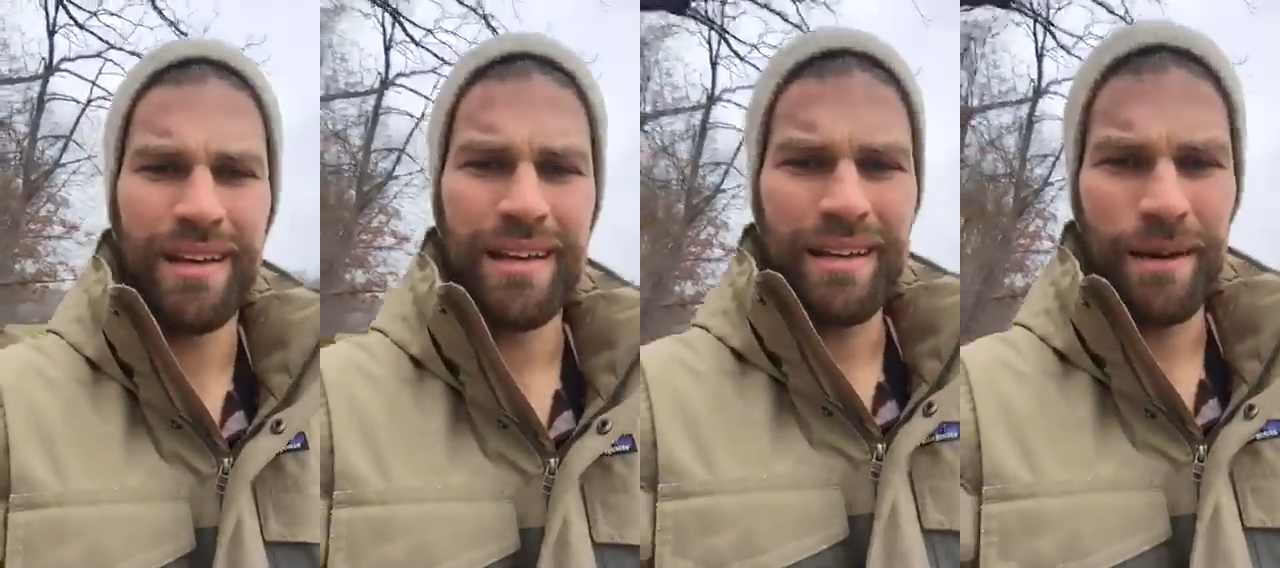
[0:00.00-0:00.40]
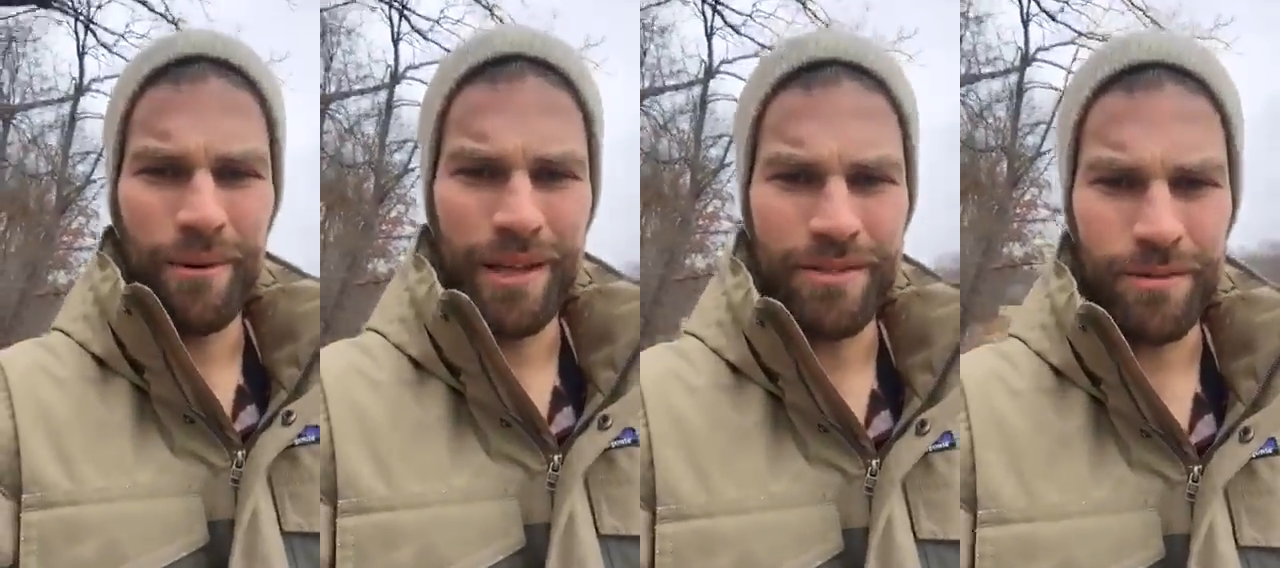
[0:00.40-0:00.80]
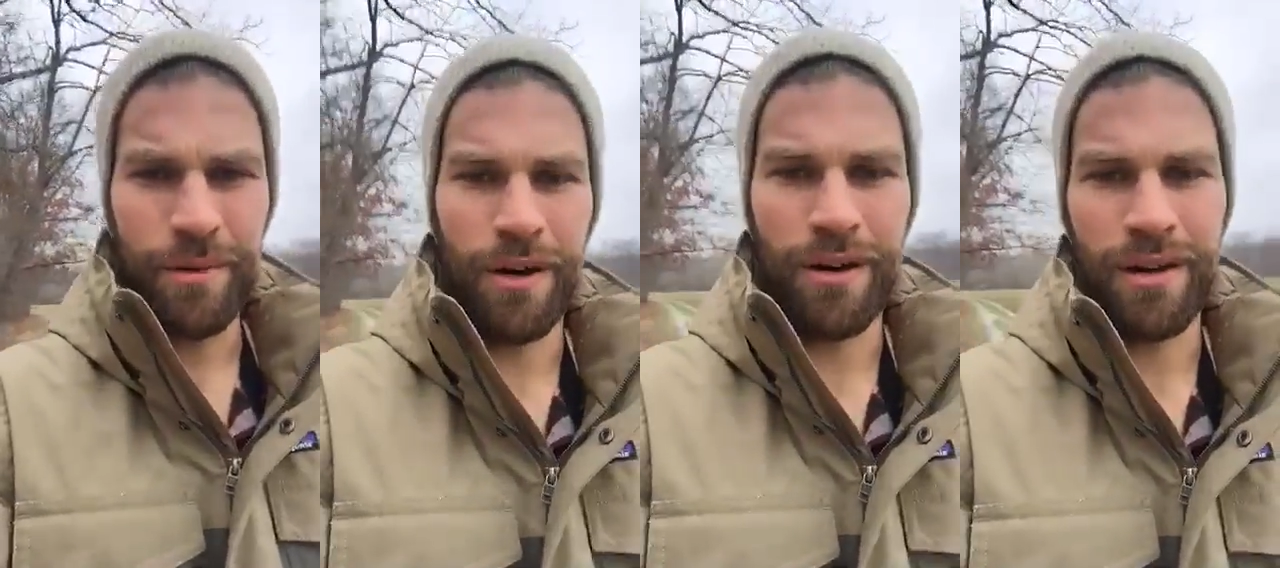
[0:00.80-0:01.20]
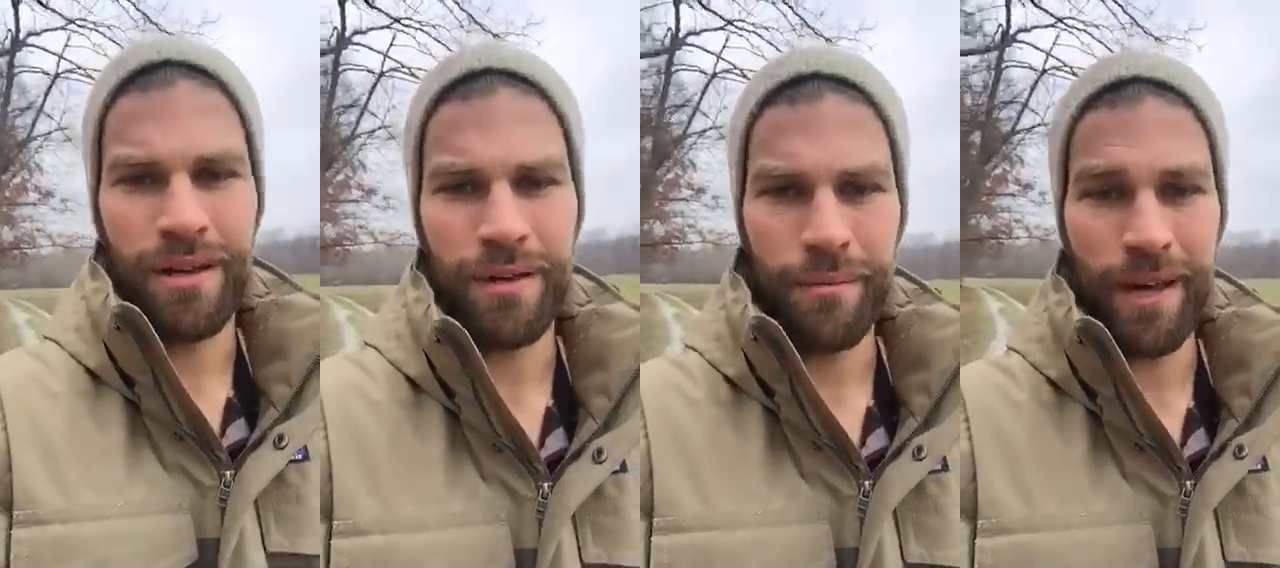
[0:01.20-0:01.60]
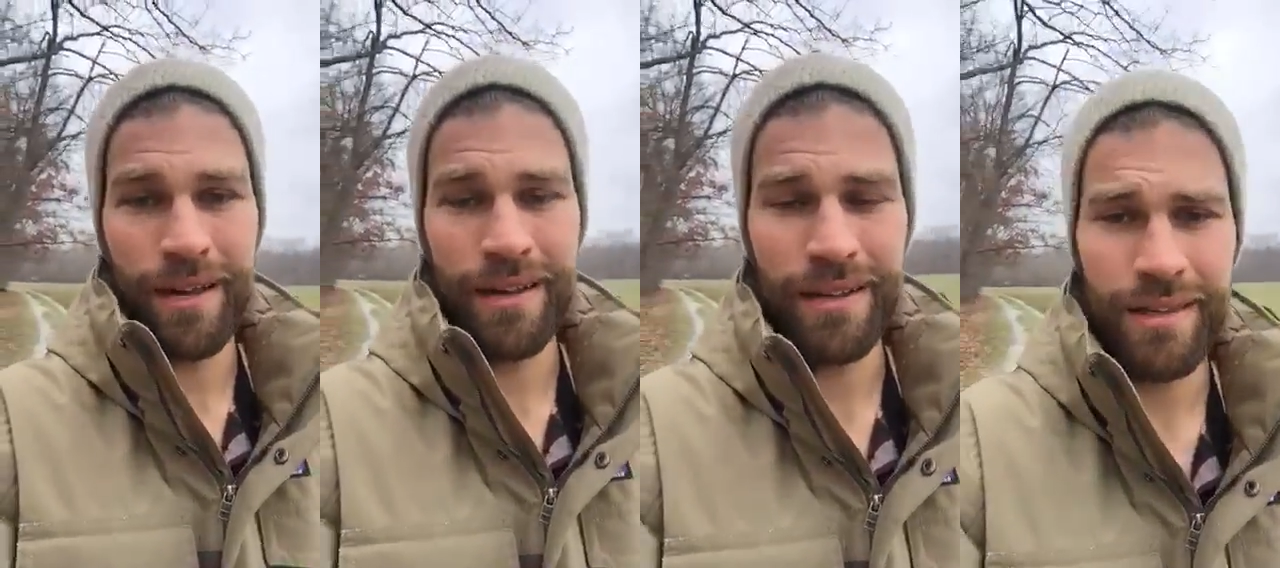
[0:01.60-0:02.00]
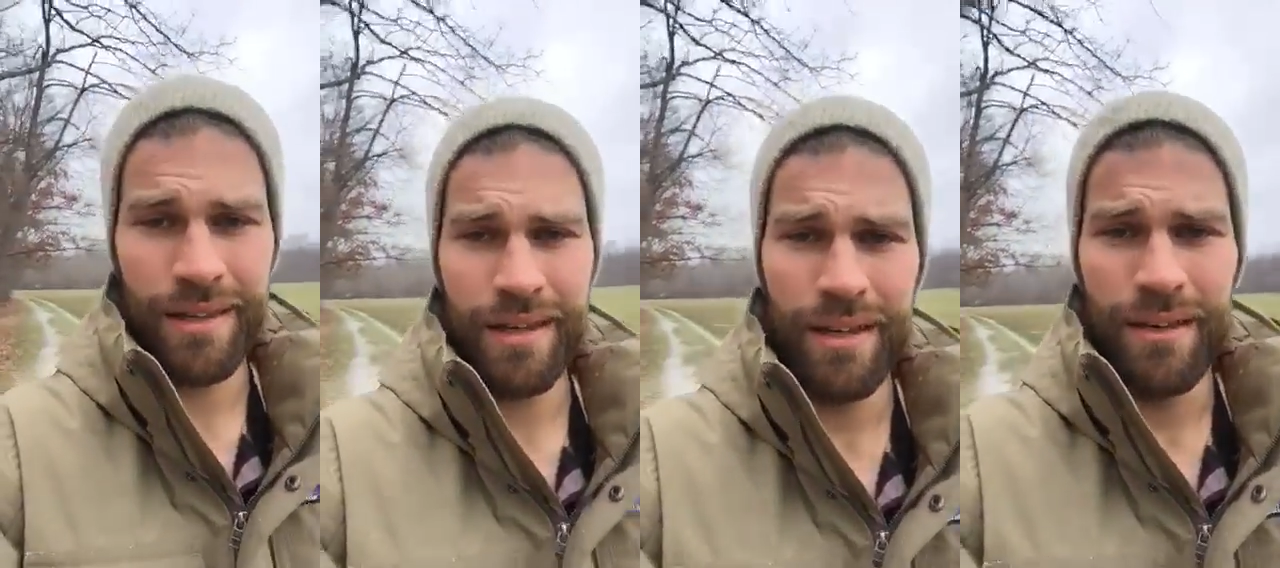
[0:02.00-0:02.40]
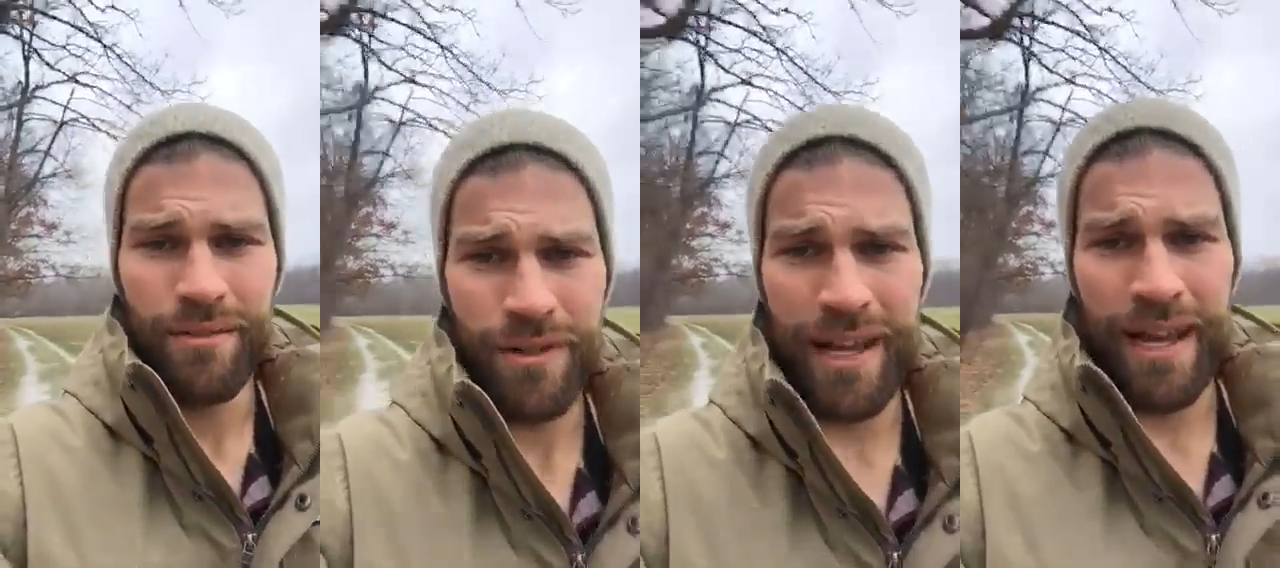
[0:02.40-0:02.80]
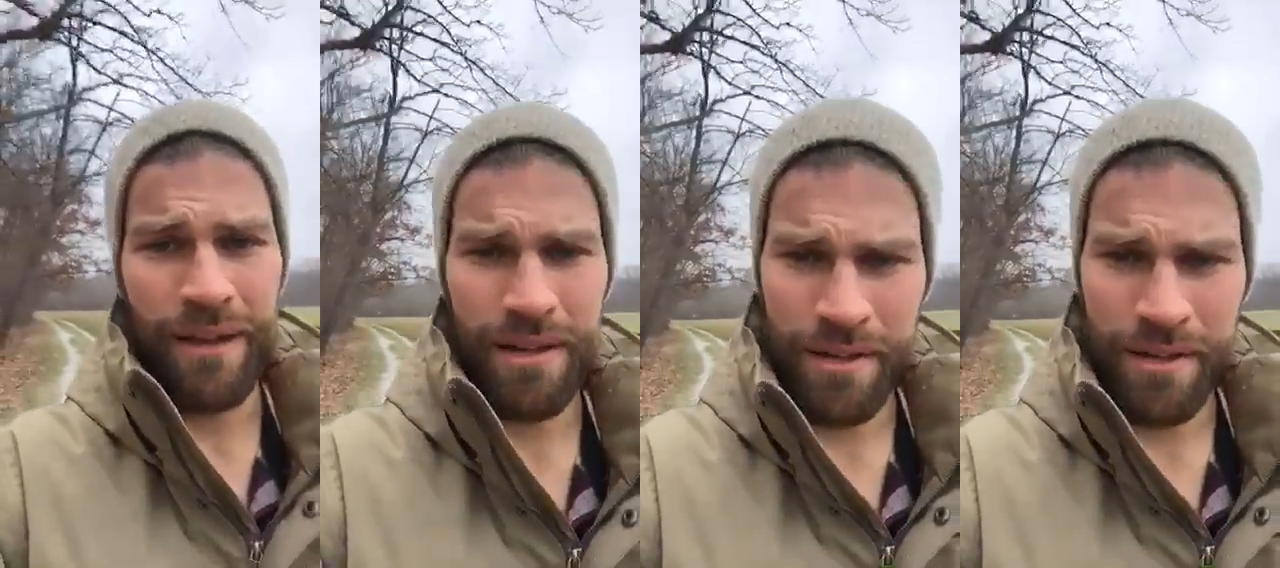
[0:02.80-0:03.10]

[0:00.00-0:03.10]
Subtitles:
and I will answer them all. But for now,